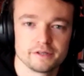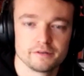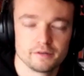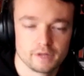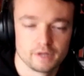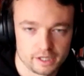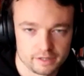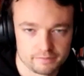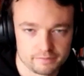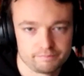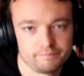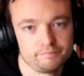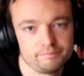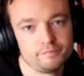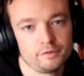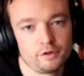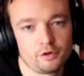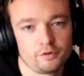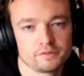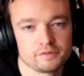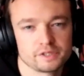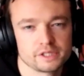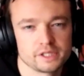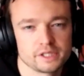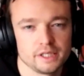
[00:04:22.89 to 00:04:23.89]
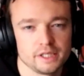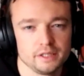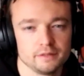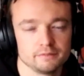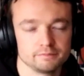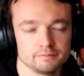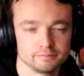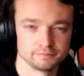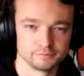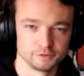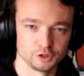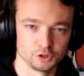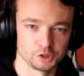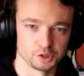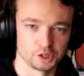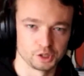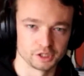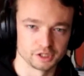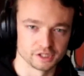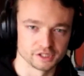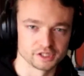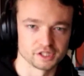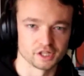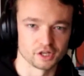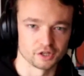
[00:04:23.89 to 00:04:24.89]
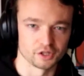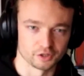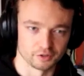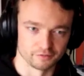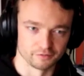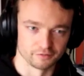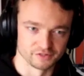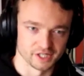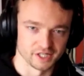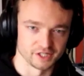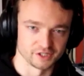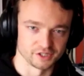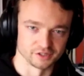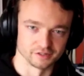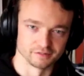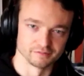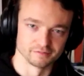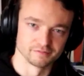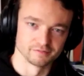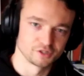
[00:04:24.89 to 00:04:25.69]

I obviously you heard the start of the conversation.